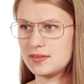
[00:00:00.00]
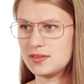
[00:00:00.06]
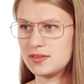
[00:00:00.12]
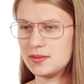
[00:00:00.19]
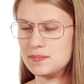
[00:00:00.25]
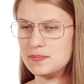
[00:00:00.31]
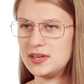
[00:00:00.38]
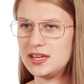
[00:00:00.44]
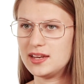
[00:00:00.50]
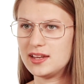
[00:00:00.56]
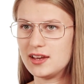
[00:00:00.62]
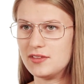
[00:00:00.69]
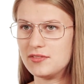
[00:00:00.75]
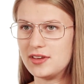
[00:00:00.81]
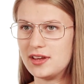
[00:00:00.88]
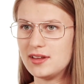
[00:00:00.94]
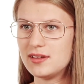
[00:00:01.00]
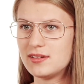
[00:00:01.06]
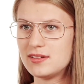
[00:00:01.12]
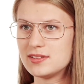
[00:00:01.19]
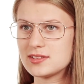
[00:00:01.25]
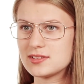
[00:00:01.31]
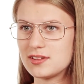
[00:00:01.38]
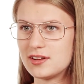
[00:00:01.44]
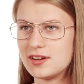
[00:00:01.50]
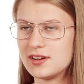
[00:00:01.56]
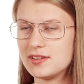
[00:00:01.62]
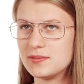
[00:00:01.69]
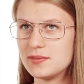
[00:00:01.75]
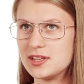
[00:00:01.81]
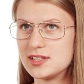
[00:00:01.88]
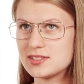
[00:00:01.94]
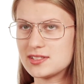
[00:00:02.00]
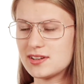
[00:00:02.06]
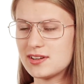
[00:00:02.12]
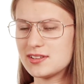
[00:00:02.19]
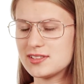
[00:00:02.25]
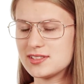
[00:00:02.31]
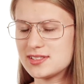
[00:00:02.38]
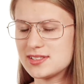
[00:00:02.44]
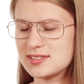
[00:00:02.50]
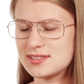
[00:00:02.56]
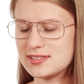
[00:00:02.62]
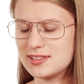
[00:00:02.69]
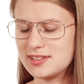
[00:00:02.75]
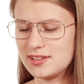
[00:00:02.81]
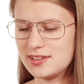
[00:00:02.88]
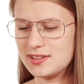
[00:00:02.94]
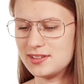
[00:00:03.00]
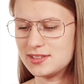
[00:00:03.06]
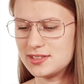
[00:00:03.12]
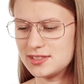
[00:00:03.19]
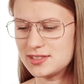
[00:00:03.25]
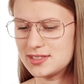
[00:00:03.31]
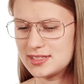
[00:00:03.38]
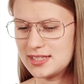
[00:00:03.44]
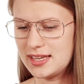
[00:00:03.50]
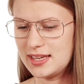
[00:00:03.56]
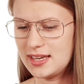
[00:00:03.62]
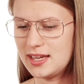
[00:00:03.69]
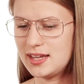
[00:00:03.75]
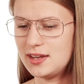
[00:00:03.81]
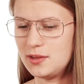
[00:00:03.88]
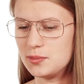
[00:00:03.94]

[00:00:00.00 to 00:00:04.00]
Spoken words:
the meaning of it started when it started to sink in.